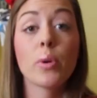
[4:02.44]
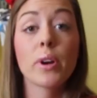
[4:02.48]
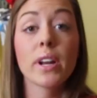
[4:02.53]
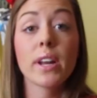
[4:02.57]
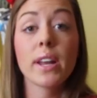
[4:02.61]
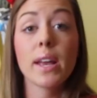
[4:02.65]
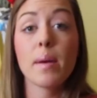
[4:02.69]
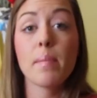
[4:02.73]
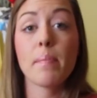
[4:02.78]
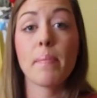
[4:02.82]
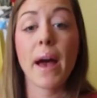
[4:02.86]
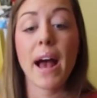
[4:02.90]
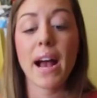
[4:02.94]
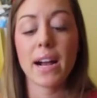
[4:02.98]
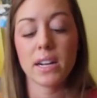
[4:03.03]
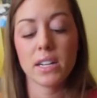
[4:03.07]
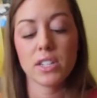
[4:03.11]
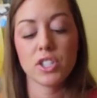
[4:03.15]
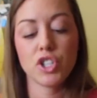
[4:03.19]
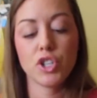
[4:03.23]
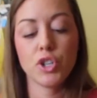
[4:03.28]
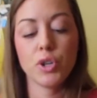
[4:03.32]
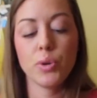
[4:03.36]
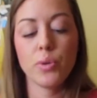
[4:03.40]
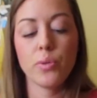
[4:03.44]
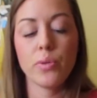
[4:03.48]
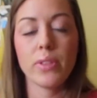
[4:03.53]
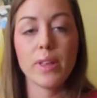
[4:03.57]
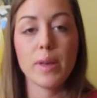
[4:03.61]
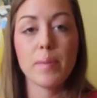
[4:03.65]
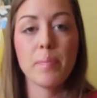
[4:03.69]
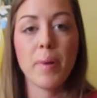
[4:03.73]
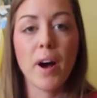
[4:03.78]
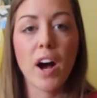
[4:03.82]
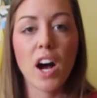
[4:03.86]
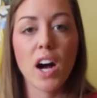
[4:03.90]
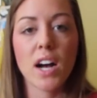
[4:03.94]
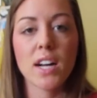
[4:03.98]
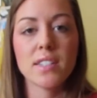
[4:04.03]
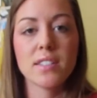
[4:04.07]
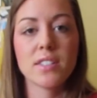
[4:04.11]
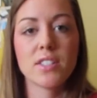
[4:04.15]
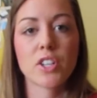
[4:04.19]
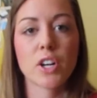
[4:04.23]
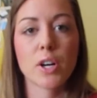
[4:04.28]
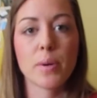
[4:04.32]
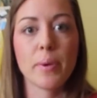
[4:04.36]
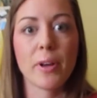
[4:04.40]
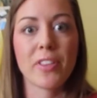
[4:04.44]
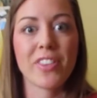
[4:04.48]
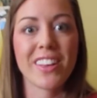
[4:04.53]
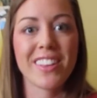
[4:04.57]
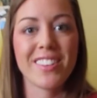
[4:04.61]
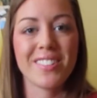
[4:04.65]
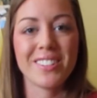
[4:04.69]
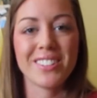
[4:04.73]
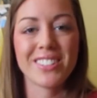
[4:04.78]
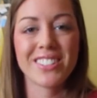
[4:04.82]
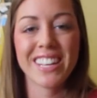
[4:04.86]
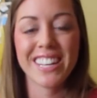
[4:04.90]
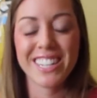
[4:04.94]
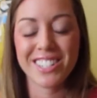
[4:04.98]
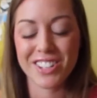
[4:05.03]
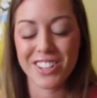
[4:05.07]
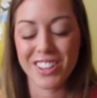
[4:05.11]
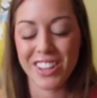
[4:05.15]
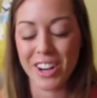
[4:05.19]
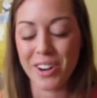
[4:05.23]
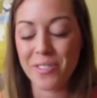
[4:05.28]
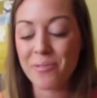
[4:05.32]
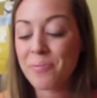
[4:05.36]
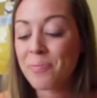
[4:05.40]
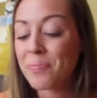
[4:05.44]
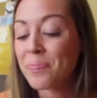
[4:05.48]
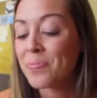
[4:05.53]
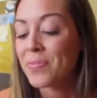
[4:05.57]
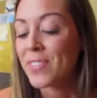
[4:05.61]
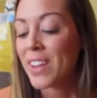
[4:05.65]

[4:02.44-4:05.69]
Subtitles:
we're gonna get back to the pods. Sorry about that little tangent there.